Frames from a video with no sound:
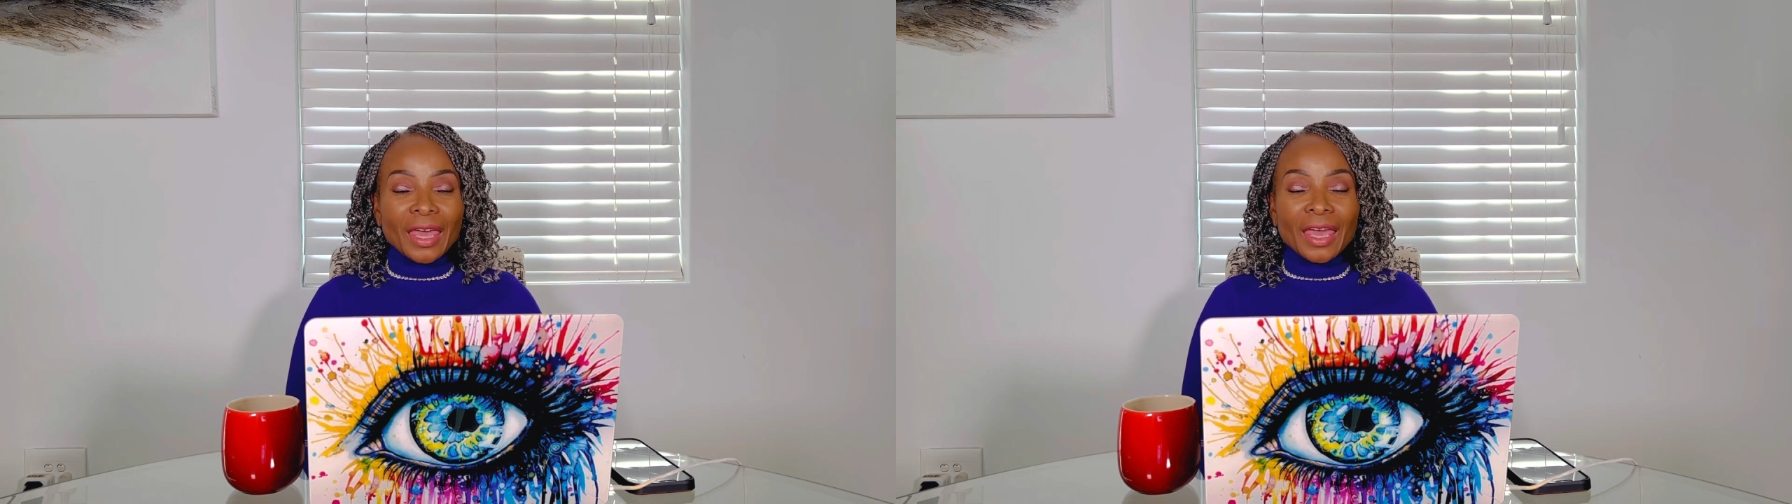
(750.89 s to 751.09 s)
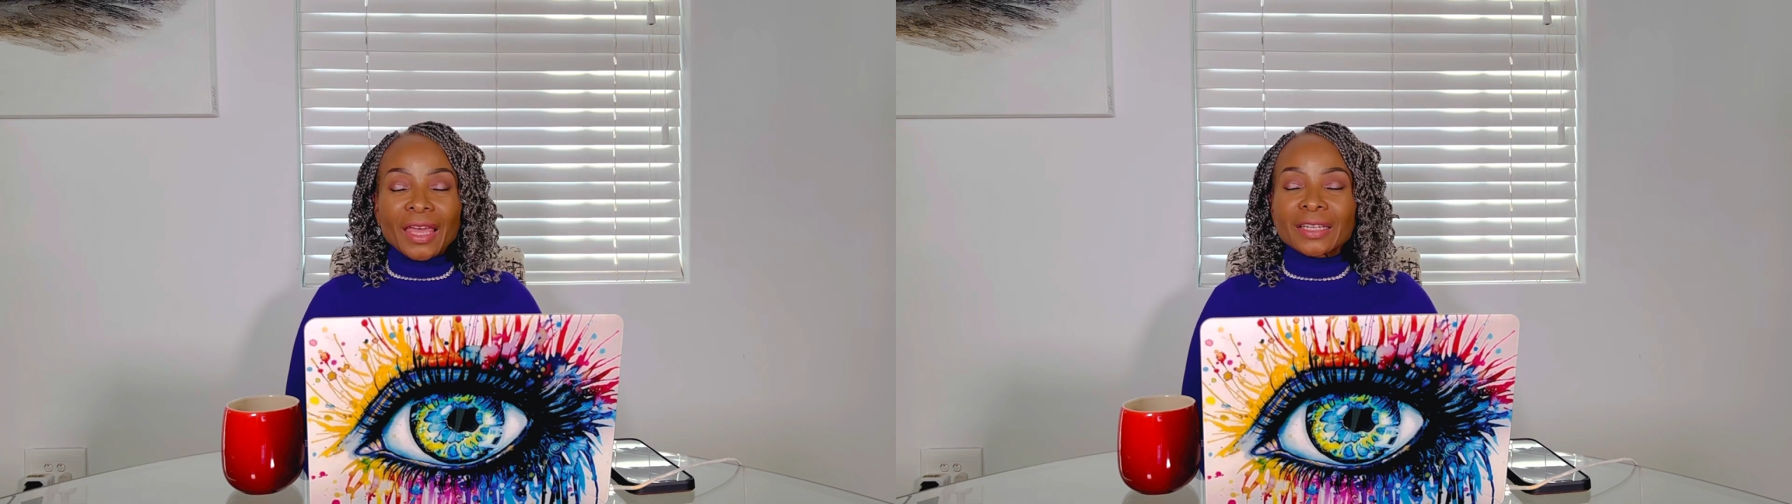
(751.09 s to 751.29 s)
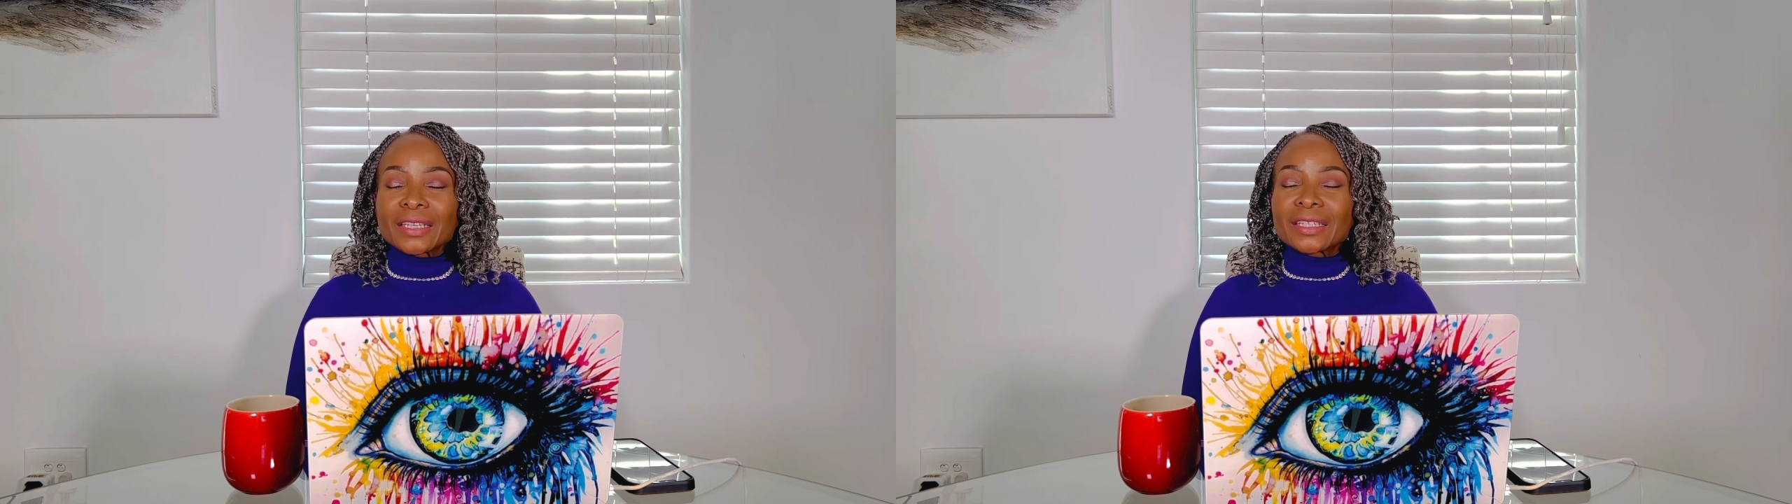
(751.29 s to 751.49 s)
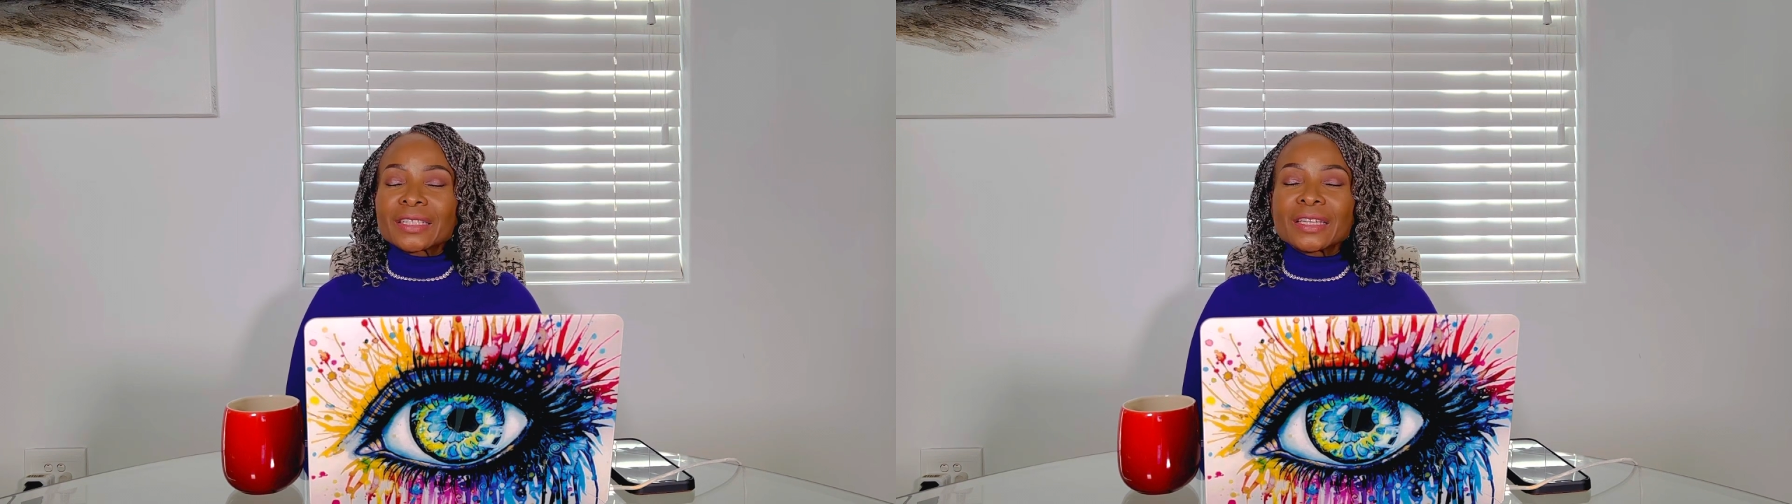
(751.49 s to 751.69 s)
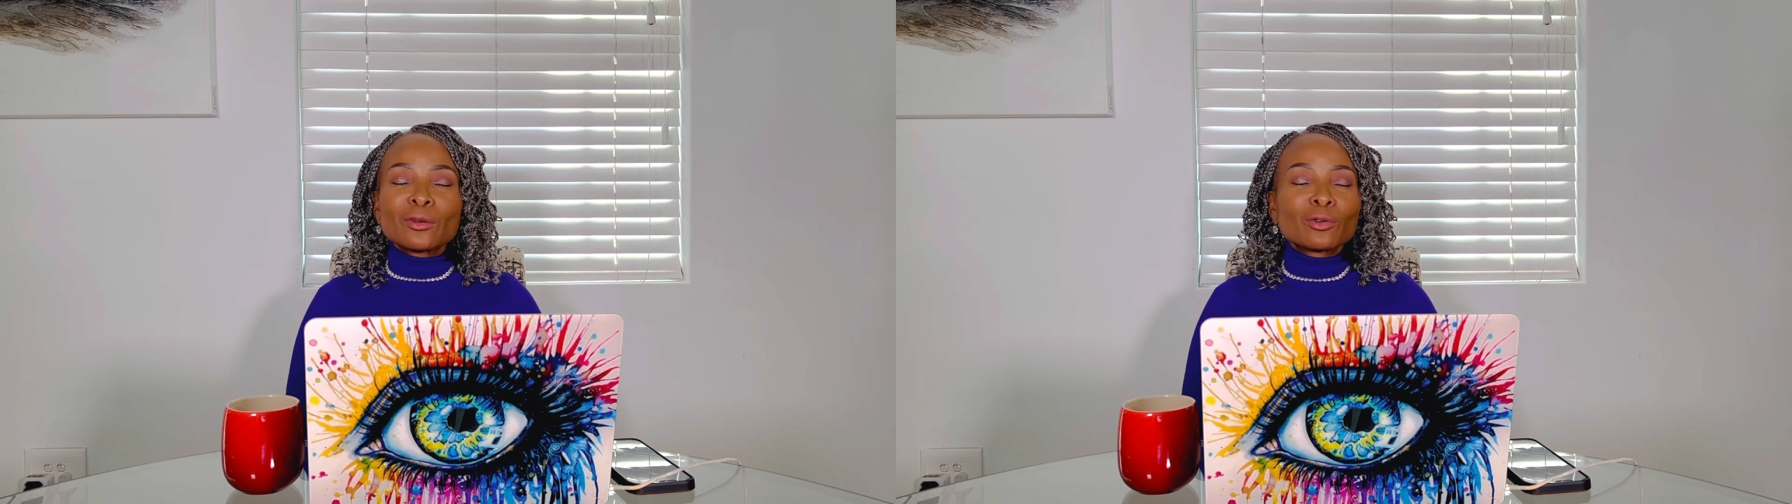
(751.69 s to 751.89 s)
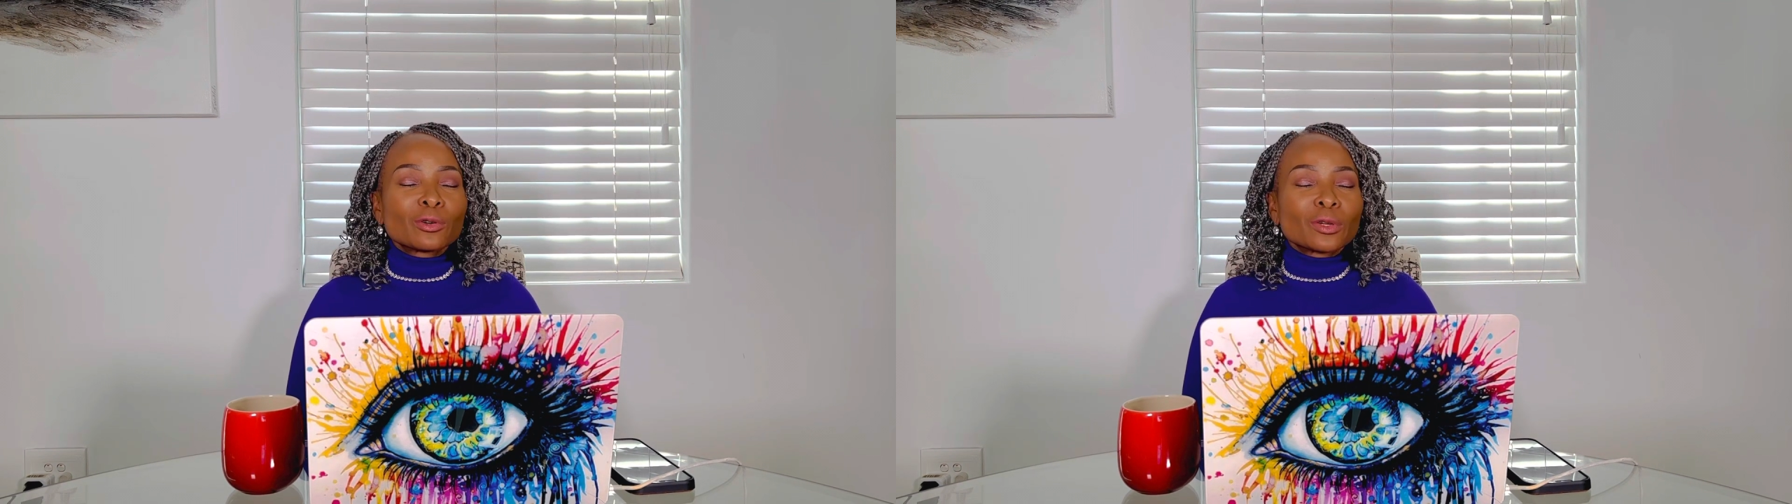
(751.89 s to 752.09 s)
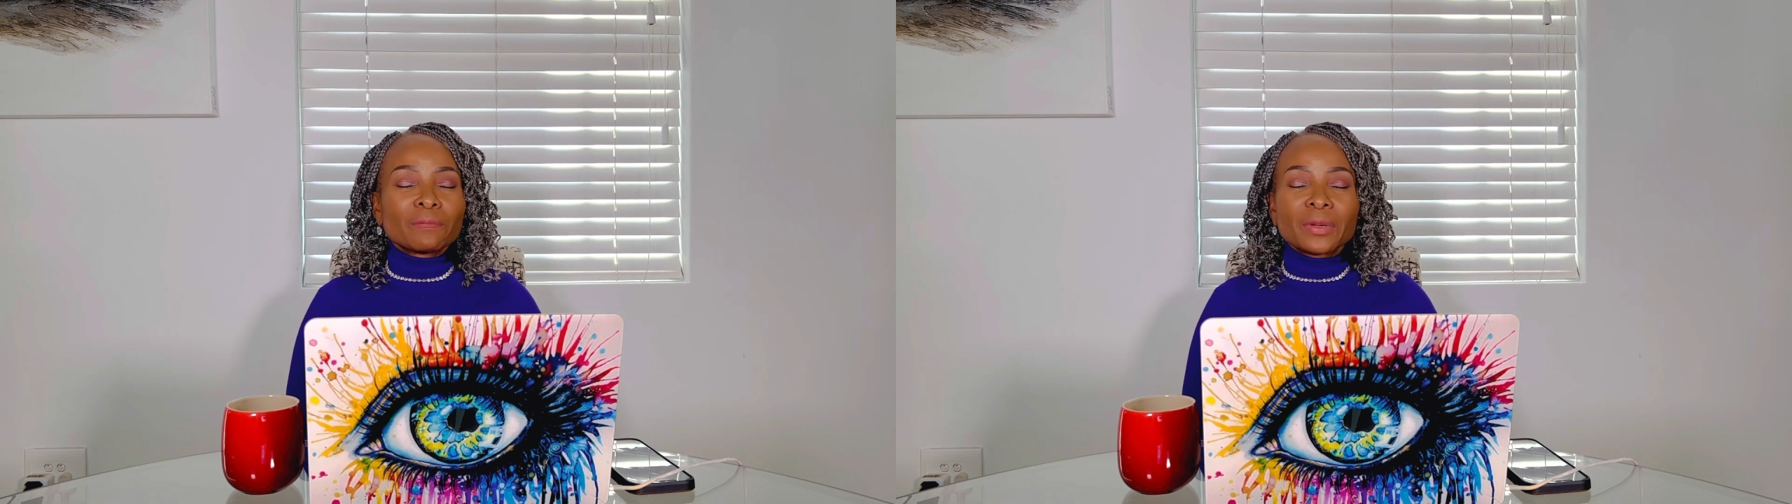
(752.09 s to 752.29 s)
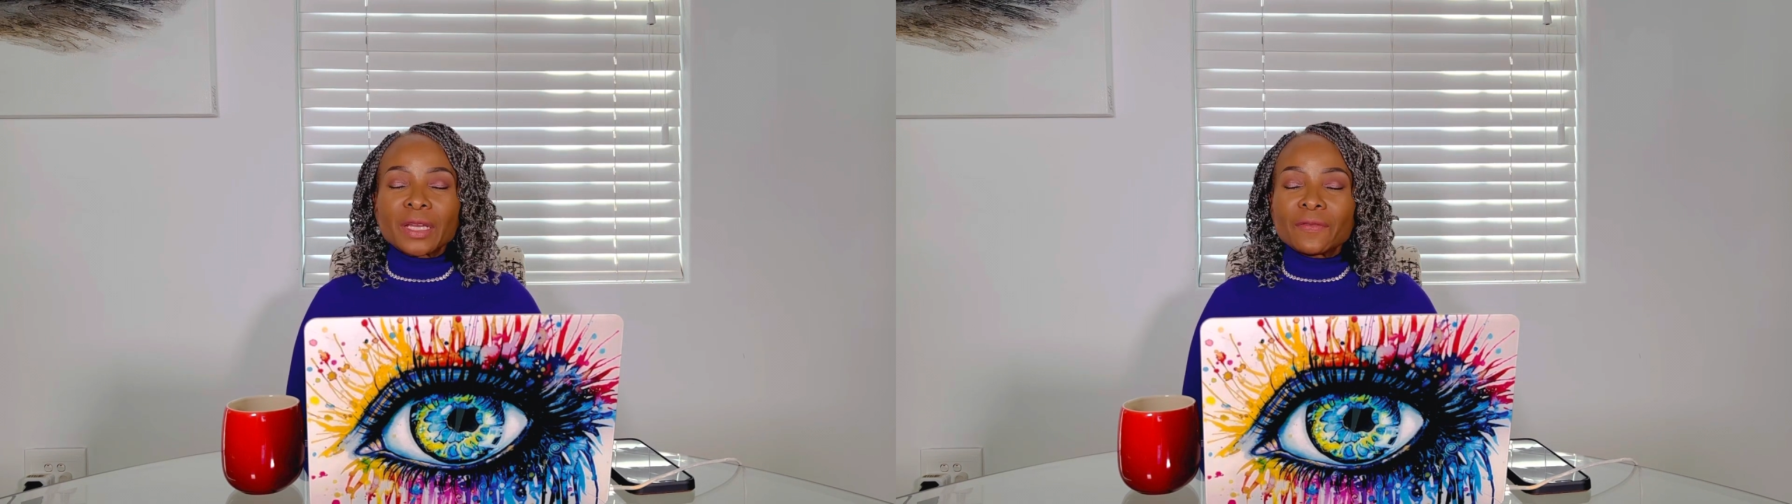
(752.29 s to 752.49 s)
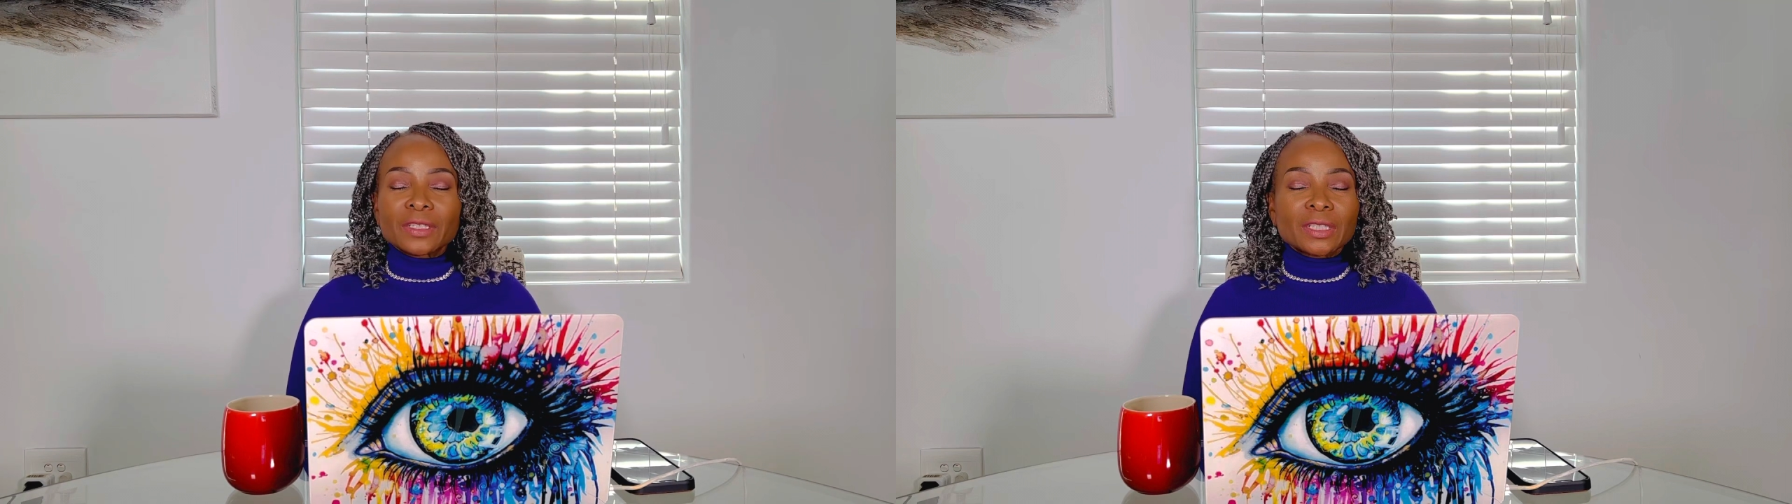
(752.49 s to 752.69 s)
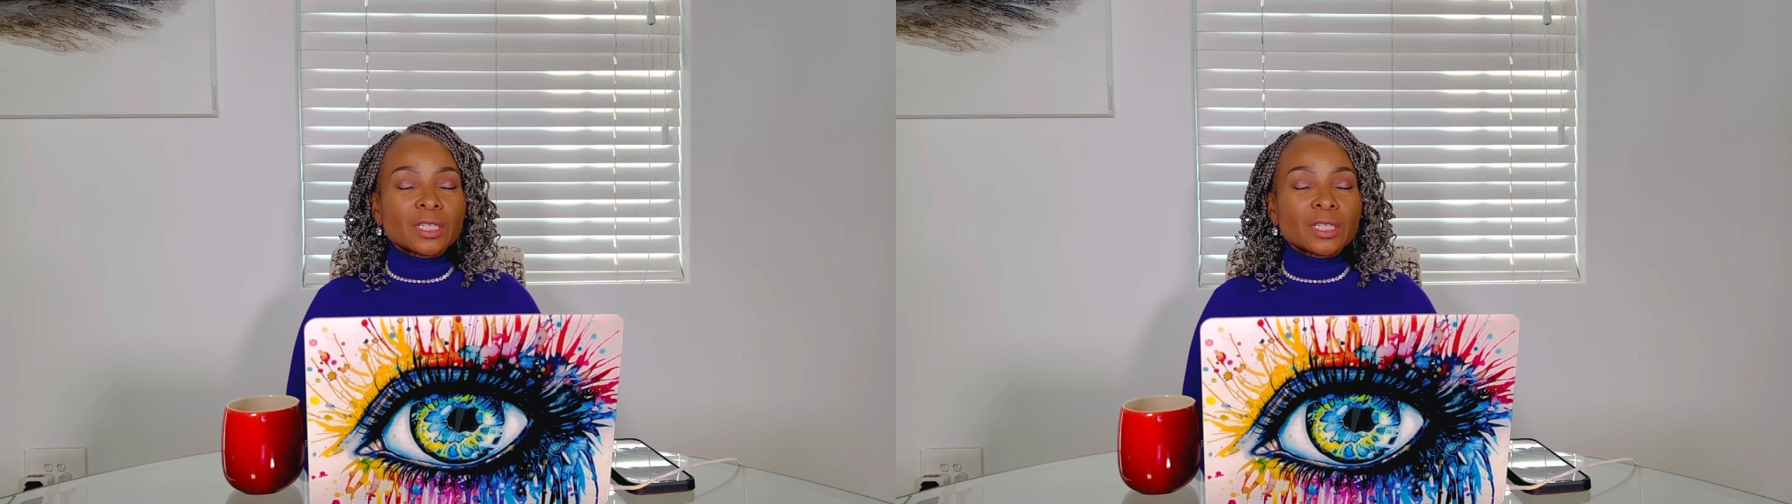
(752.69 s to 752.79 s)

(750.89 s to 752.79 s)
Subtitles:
And she couldn't believe it.